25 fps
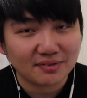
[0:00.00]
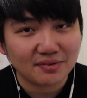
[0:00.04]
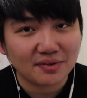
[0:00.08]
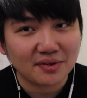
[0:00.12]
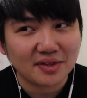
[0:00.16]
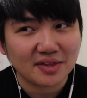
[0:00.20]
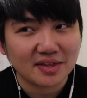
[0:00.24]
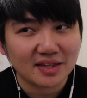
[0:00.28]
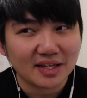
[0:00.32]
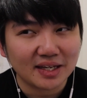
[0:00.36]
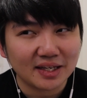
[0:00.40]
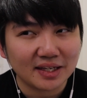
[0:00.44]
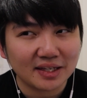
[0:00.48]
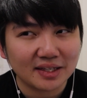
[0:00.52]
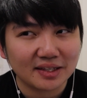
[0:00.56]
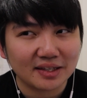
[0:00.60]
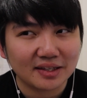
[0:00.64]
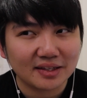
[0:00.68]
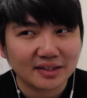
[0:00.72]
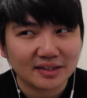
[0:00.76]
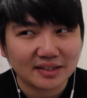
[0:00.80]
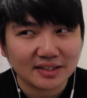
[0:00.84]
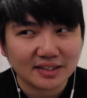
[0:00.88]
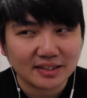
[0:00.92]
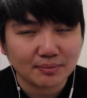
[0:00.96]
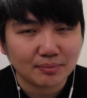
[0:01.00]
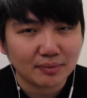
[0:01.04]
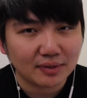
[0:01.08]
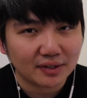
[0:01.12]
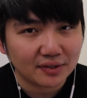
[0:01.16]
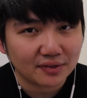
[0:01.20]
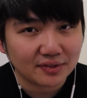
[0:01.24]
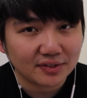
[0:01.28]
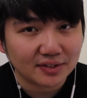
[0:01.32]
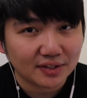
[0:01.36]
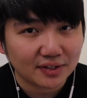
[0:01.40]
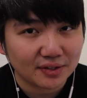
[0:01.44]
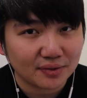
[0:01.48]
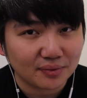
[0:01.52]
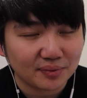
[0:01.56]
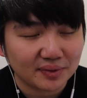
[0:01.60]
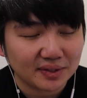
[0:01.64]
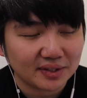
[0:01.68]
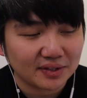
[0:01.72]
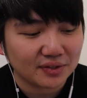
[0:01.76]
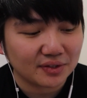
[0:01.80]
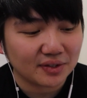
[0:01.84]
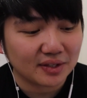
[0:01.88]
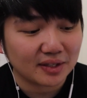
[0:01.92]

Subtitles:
if you think this player is going to win,